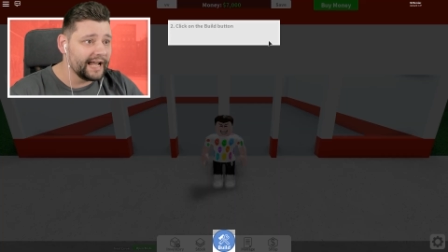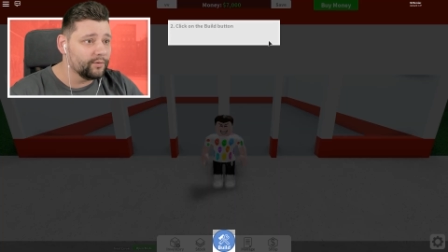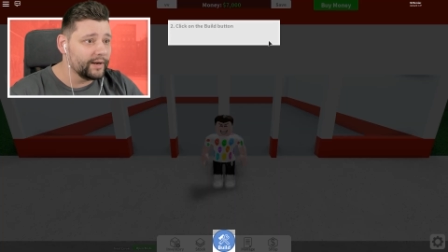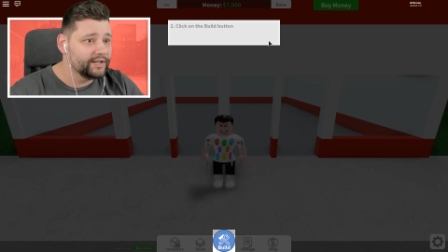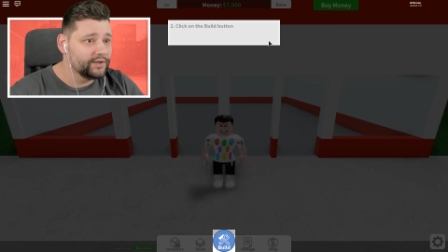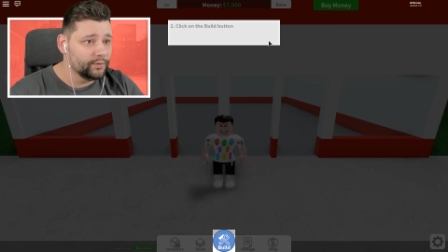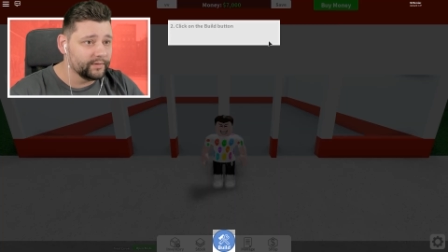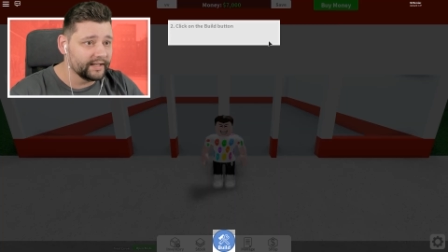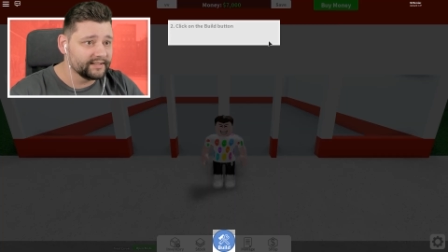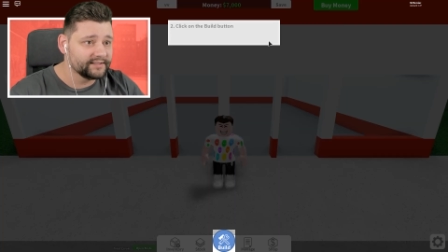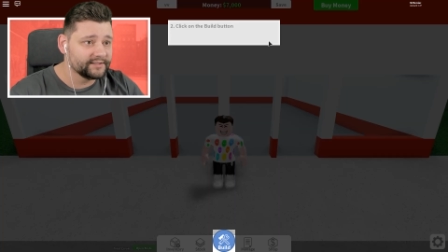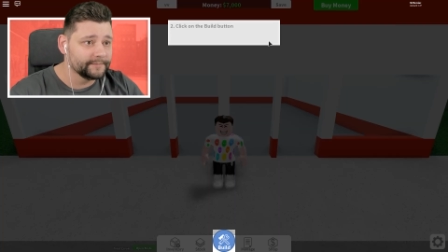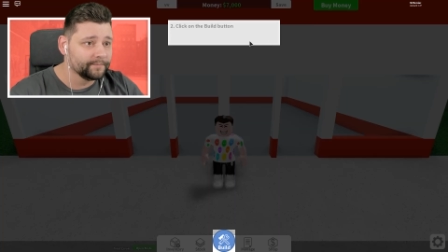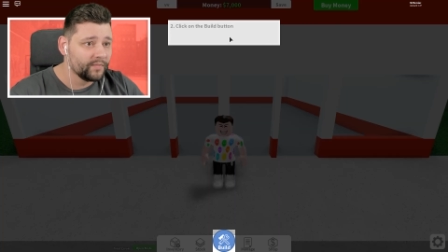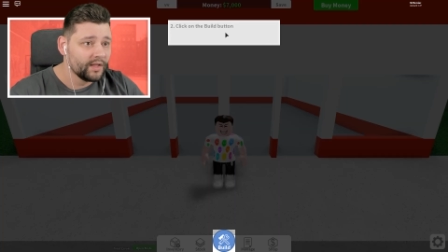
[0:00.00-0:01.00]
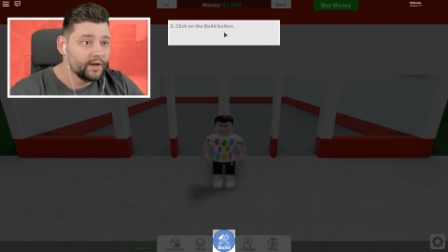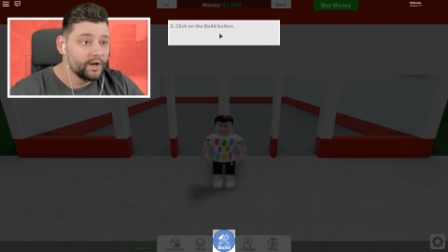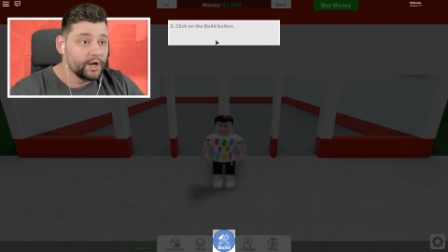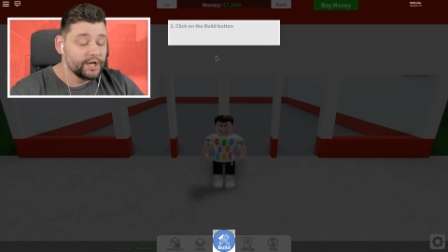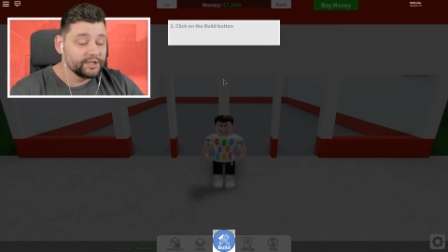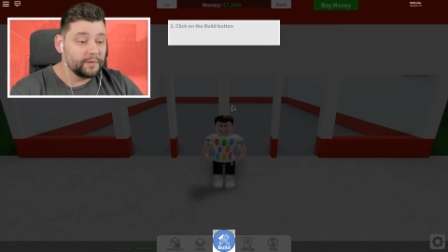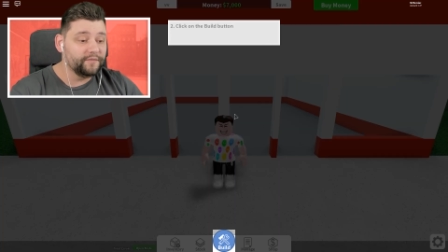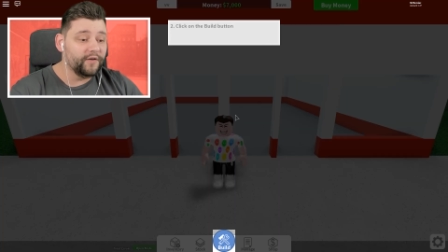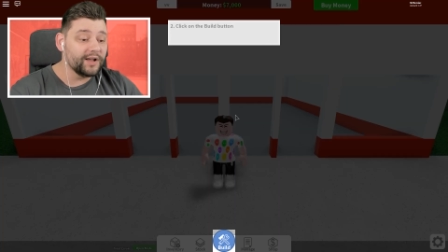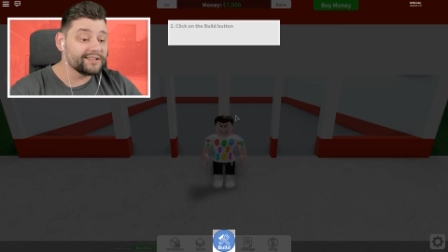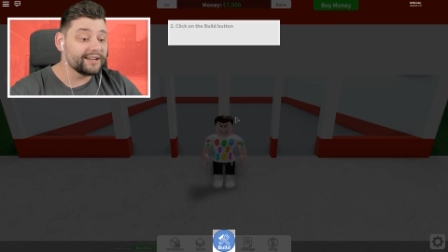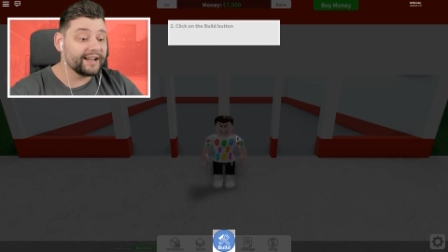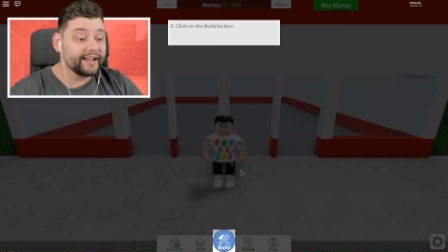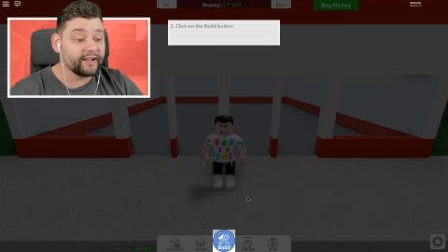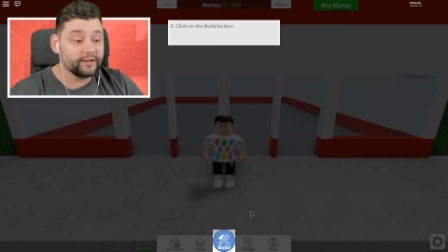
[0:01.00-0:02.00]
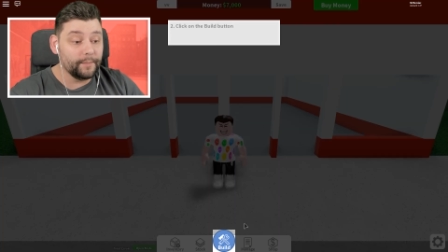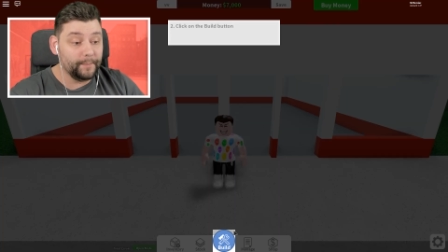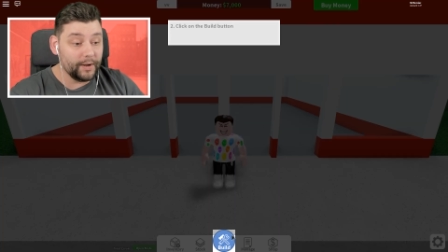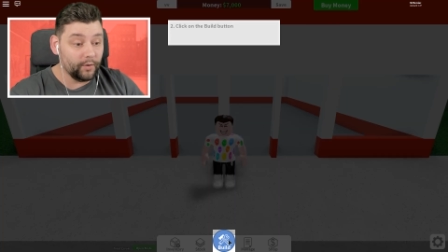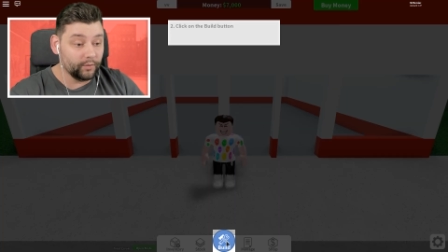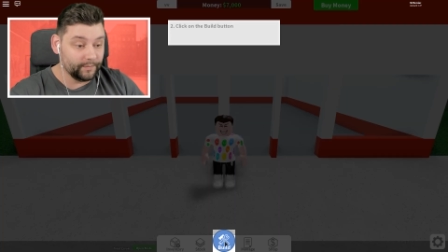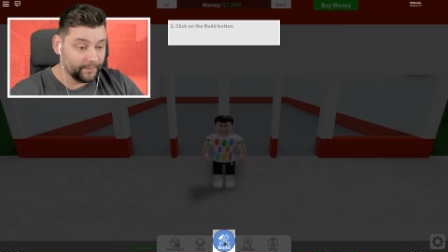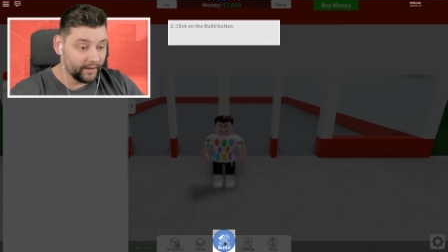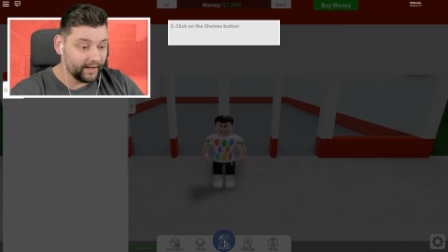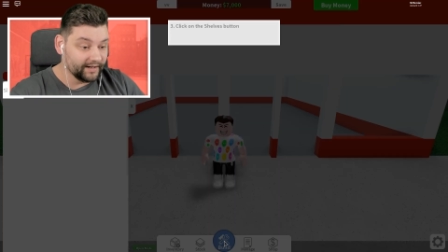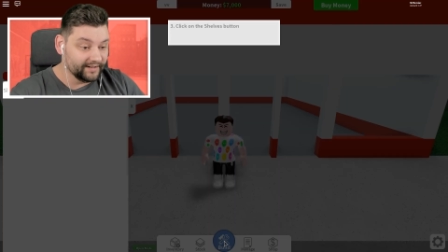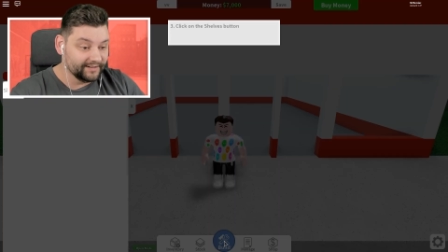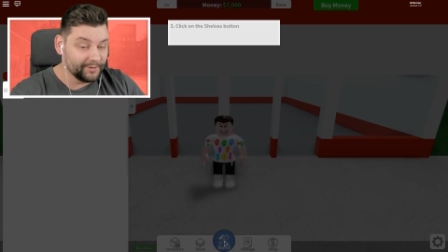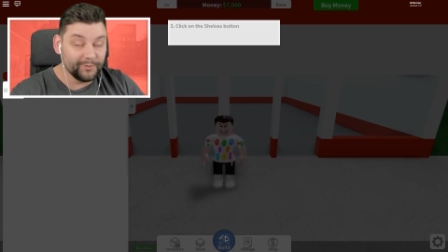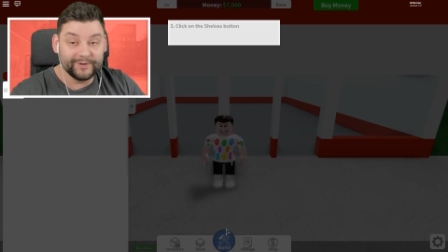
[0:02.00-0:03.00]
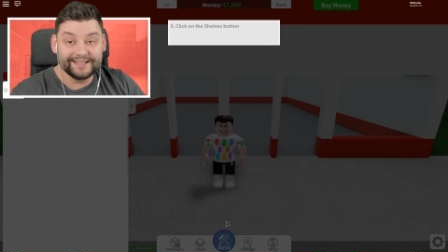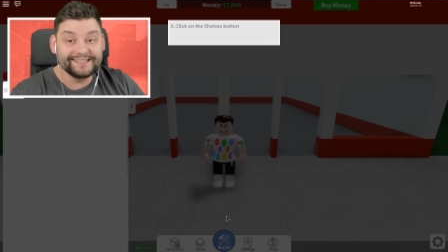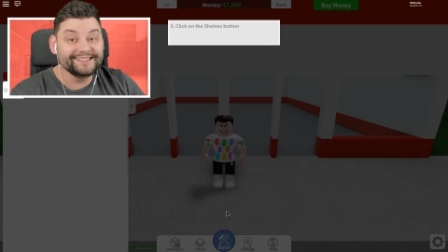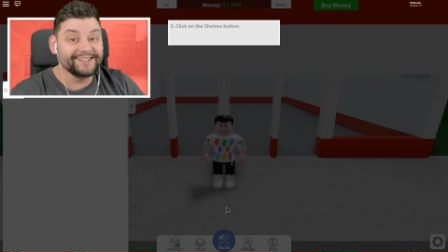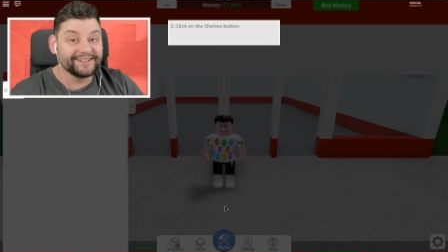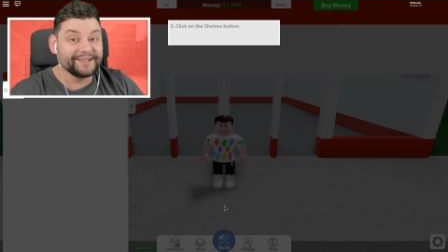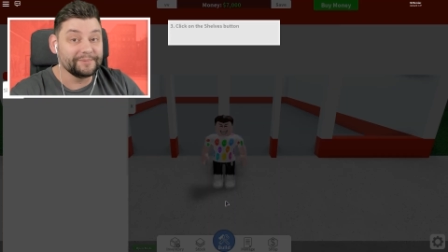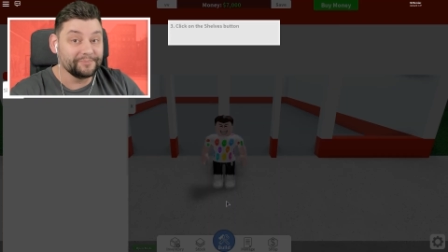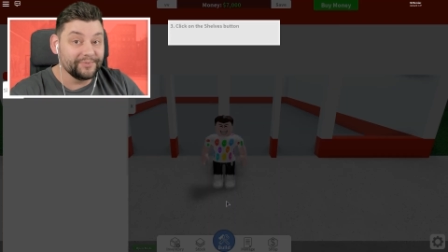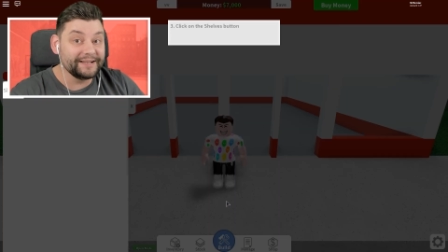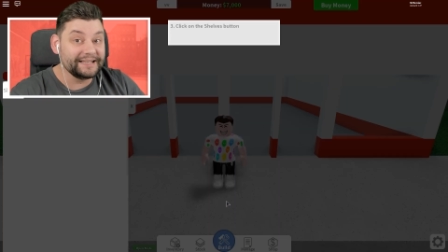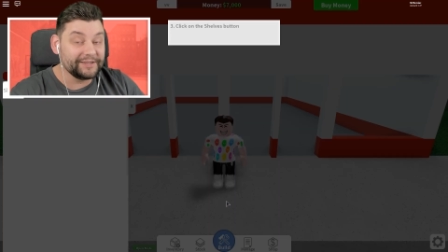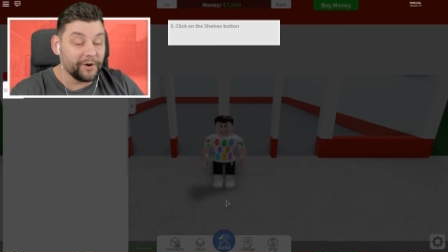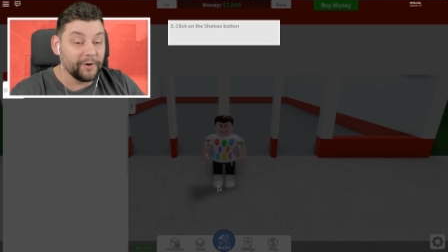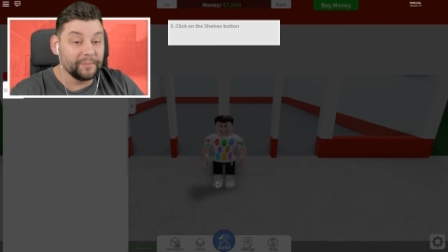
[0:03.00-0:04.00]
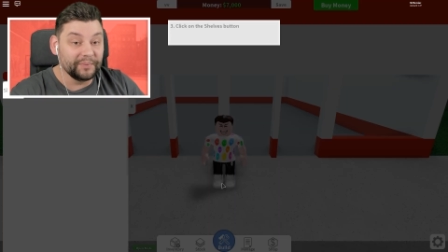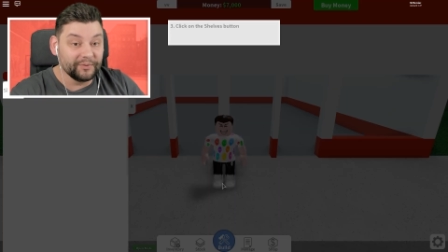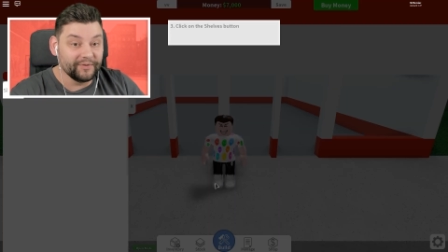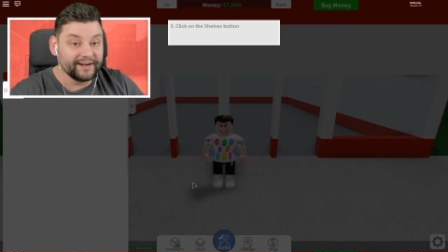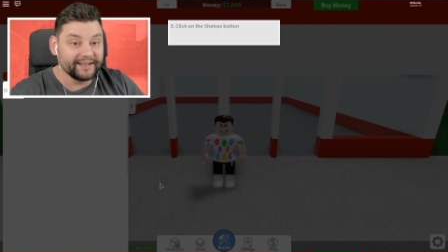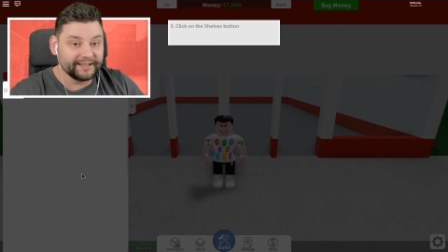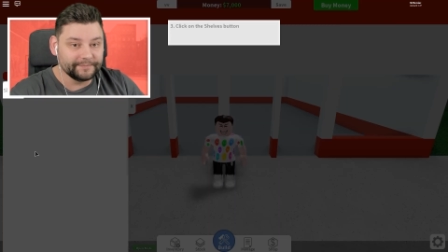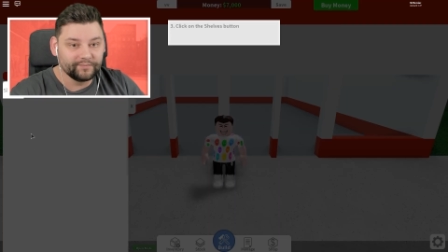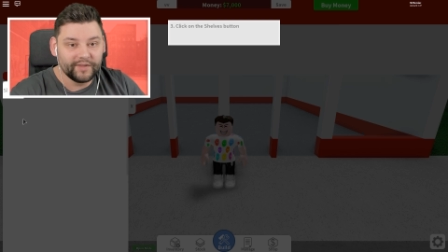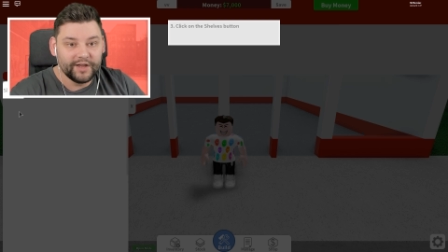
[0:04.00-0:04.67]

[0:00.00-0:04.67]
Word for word: how do I do this? So we first gonna click on the build button. Oh, this is looking pretty dope already.